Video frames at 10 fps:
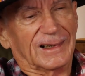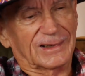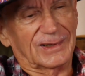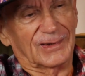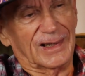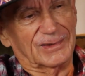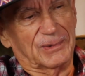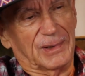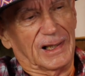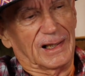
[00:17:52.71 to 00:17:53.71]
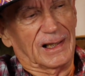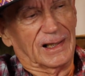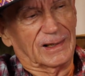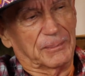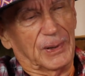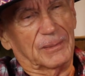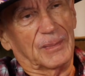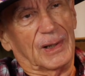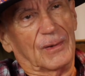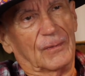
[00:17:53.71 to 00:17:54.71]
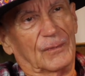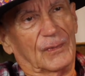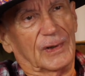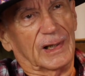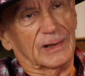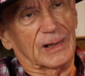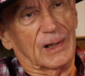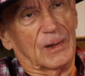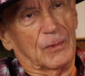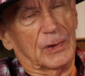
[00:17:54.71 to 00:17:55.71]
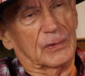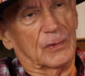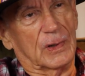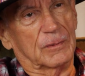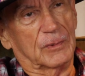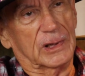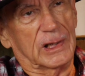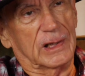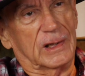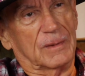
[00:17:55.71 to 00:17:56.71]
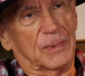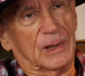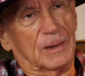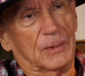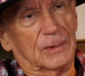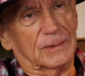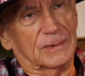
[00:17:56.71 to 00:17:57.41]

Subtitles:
So that's why I like to pick my own friends. I always run with the Indian people.